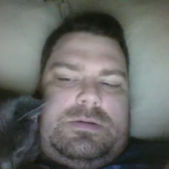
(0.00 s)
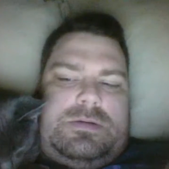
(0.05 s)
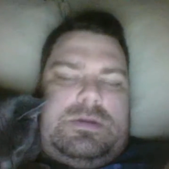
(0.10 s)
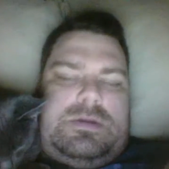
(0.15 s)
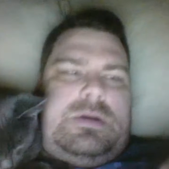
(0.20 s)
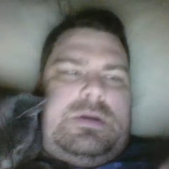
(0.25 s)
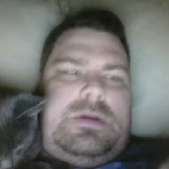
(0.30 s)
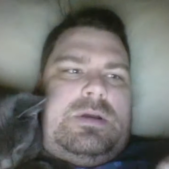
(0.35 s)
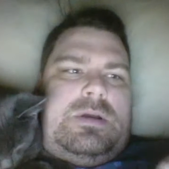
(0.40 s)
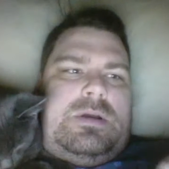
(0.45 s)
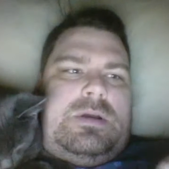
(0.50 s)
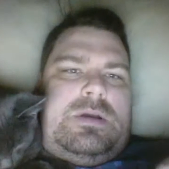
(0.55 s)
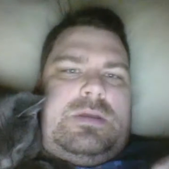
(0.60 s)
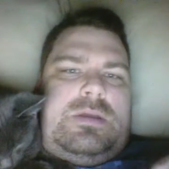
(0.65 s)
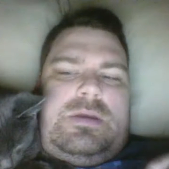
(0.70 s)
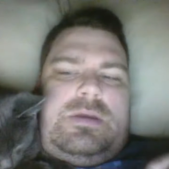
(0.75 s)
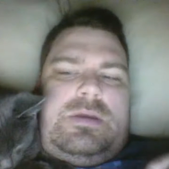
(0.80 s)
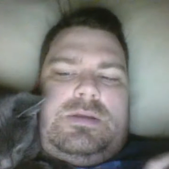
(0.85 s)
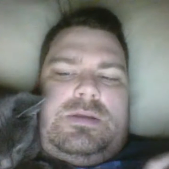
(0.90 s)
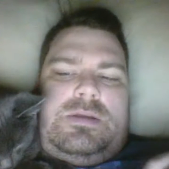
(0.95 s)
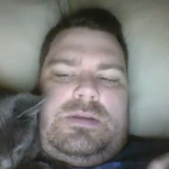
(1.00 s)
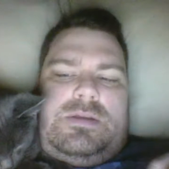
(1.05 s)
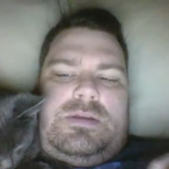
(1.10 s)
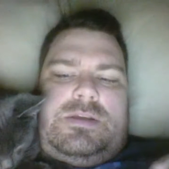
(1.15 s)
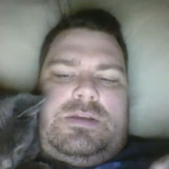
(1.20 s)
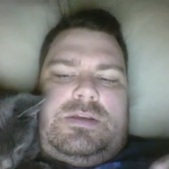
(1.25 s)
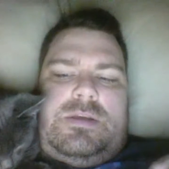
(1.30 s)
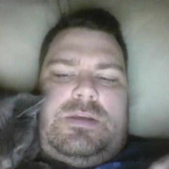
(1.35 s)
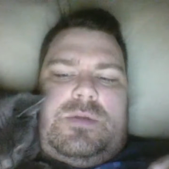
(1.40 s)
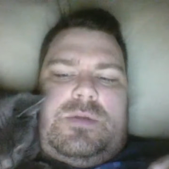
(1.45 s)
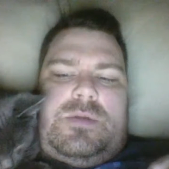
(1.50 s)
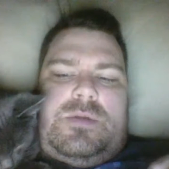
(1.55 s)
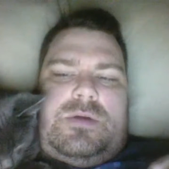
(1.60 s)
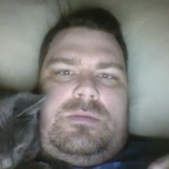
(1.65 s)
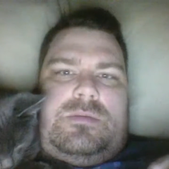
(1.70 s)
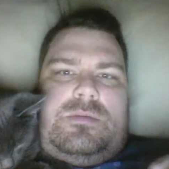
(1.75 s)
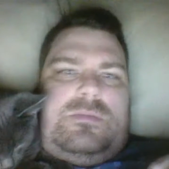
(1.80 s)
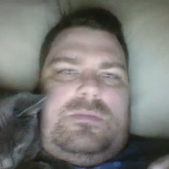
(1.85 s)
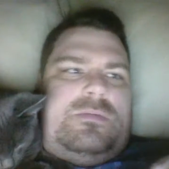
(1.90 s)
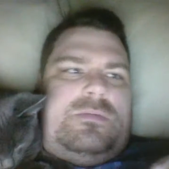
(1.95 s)
That doesn't seem
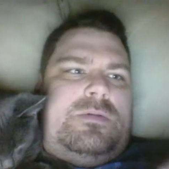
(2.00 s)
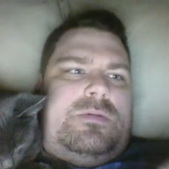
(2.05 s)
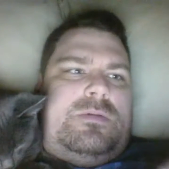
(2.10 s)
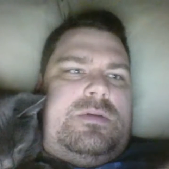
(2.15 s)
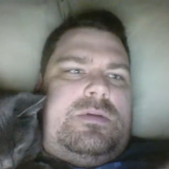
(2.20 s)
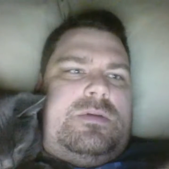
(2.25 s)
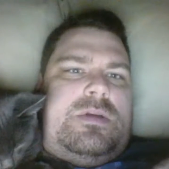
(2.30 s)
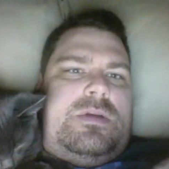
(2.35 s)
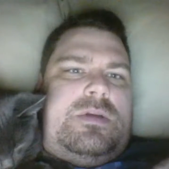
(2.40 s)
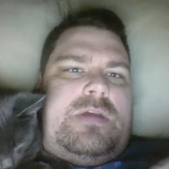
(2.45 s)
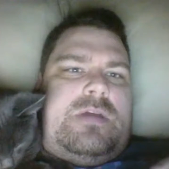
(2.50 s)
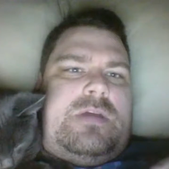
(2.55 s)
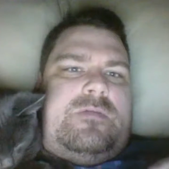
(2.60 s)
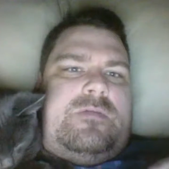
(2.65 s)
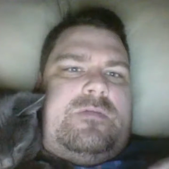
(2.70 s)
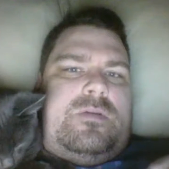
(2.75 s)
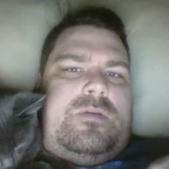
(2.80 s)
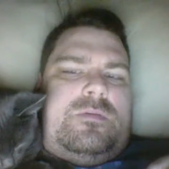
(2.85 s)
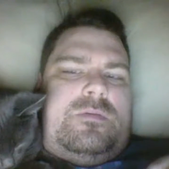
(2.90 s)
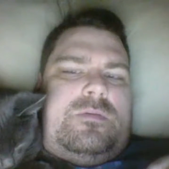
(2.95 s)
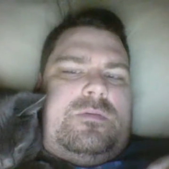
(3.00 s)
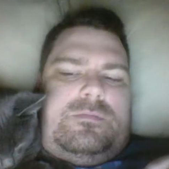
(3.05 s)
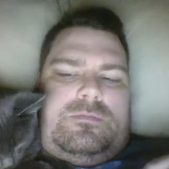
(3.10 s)
to ever.